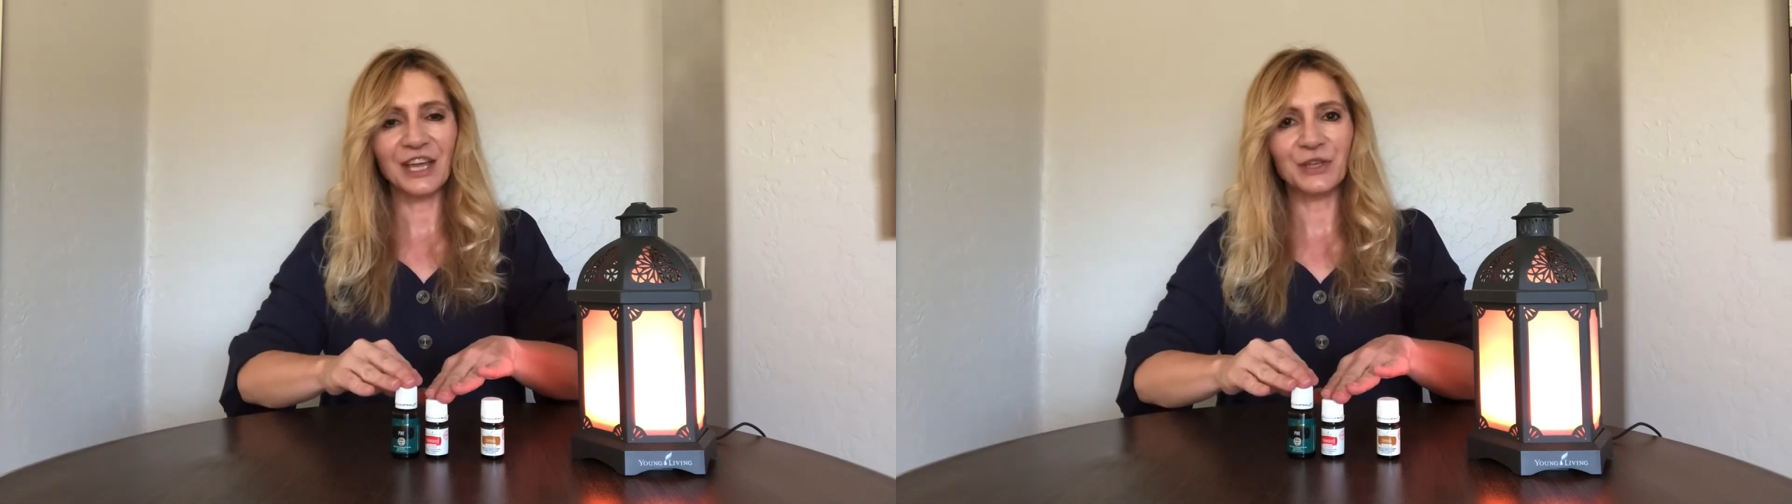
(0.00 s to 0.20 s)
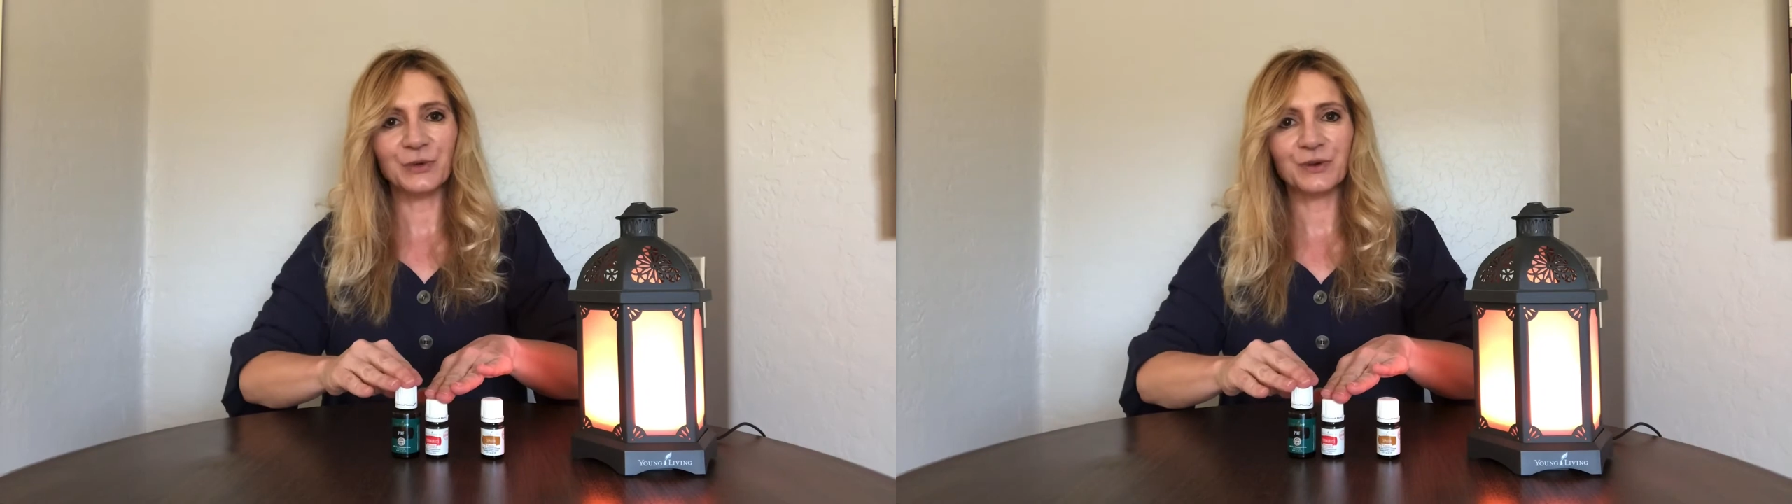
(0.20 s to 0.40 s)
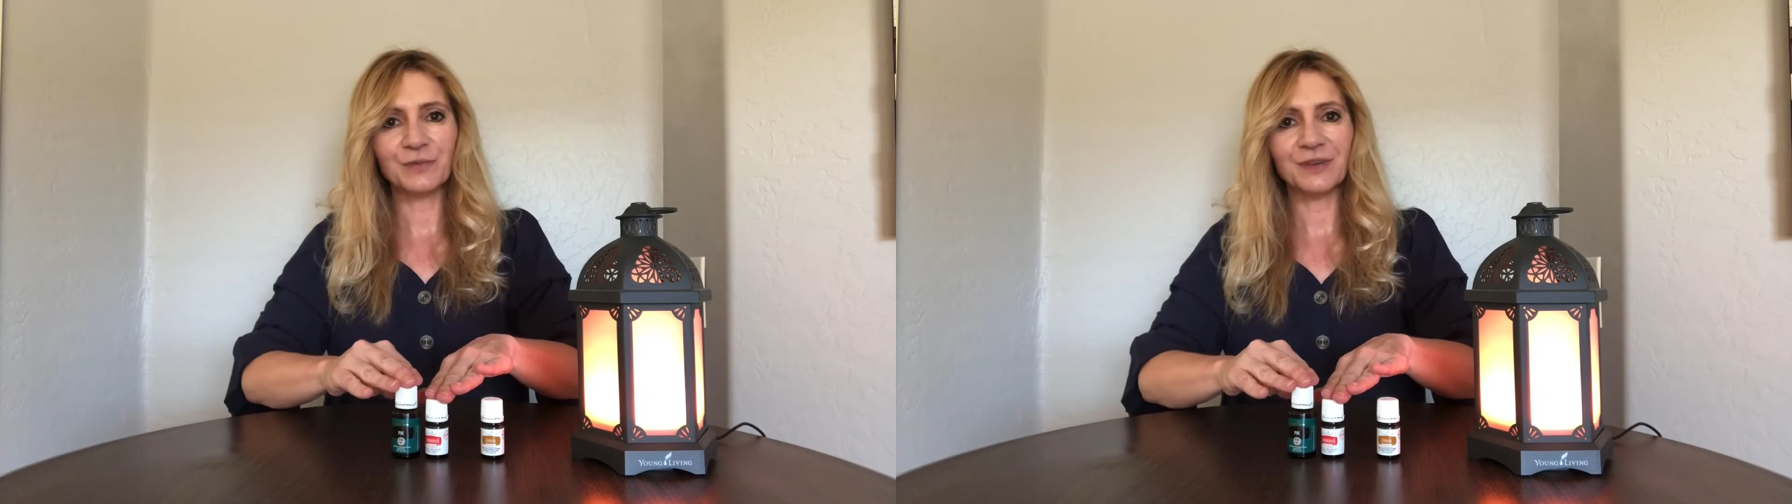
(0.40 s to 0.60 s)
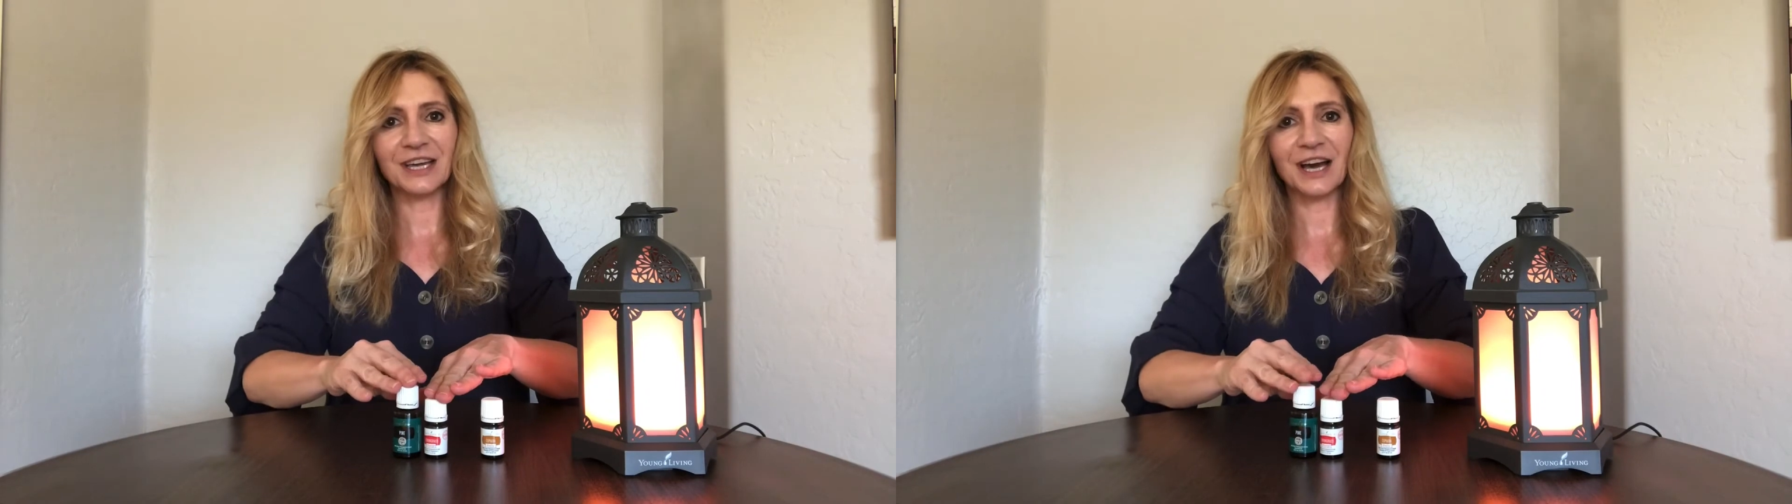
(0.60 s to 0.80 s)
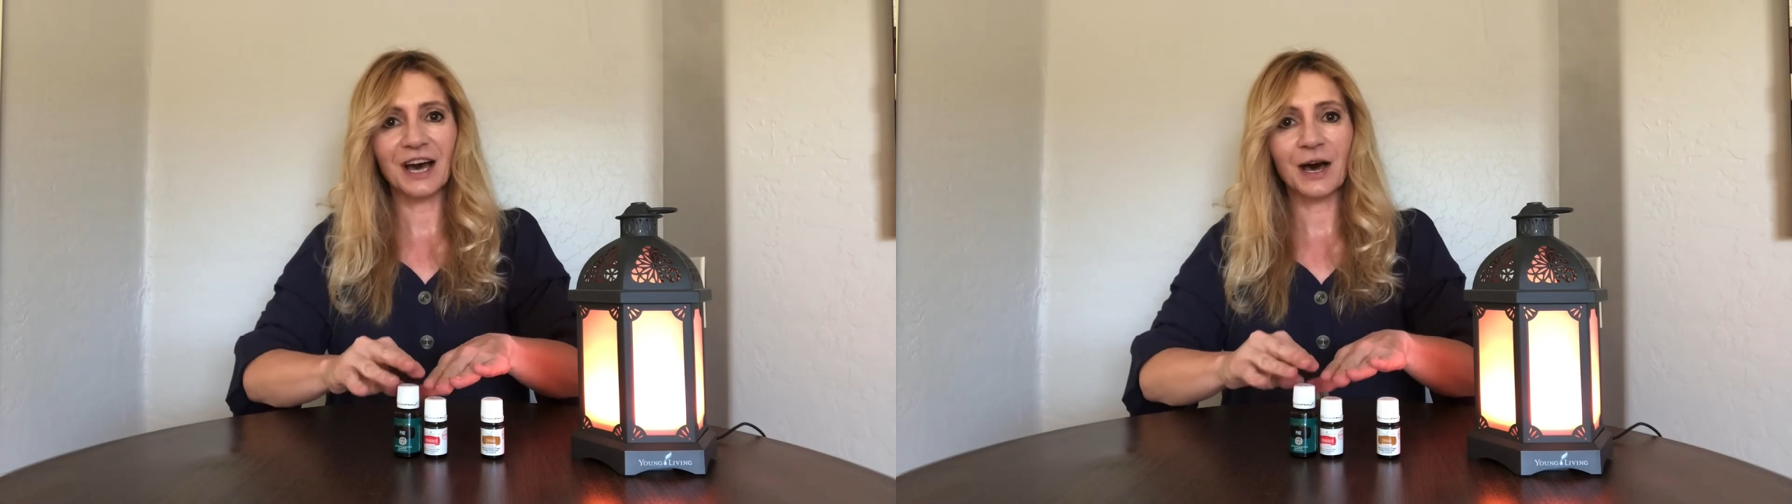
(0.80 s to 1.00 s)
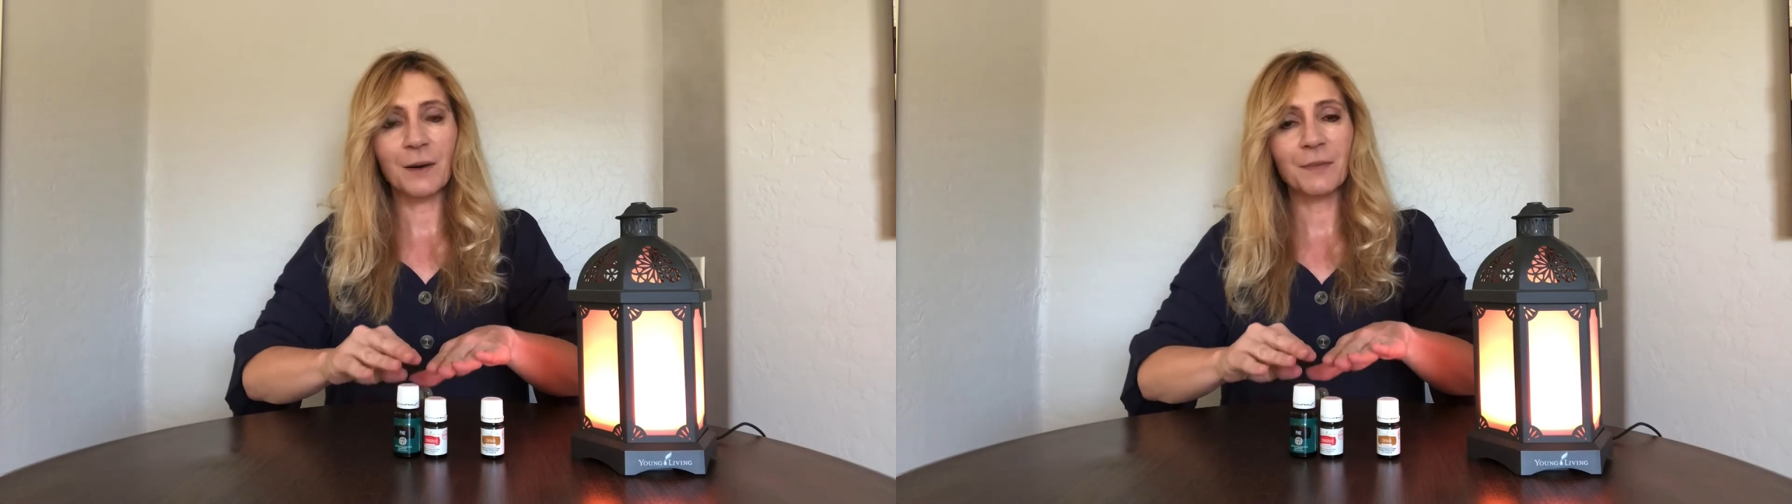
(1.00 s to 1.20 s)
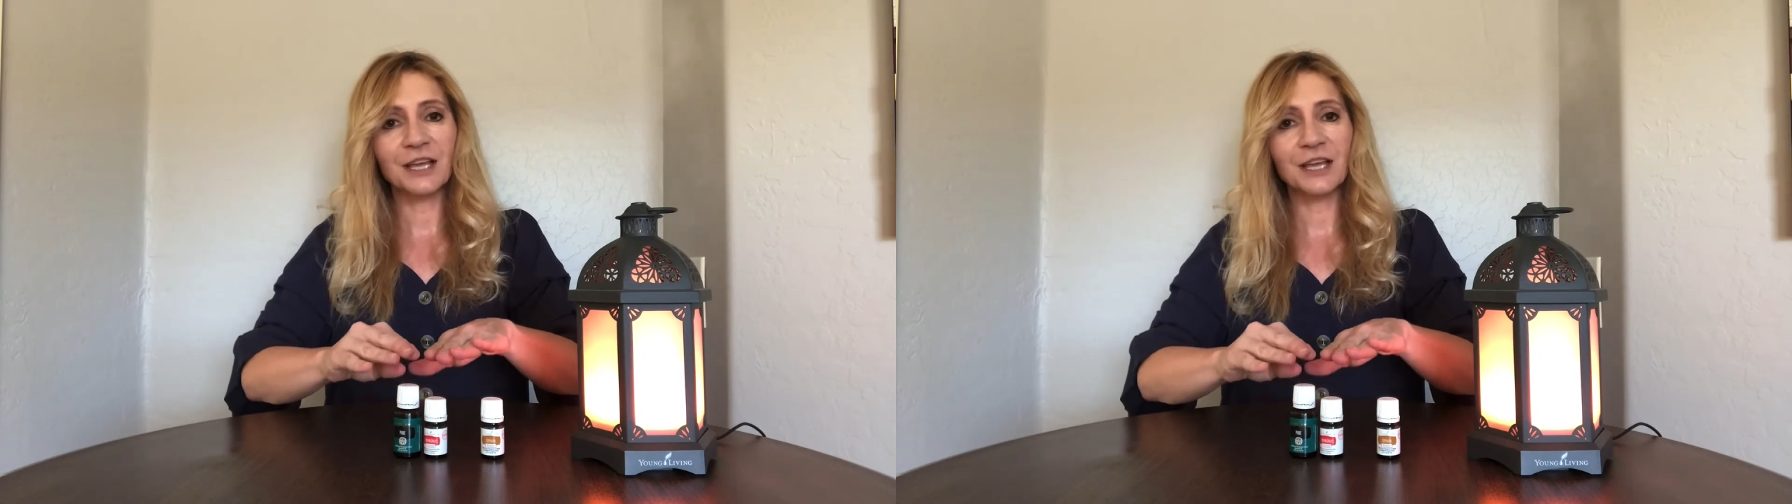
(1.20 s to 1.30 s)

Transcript: you can become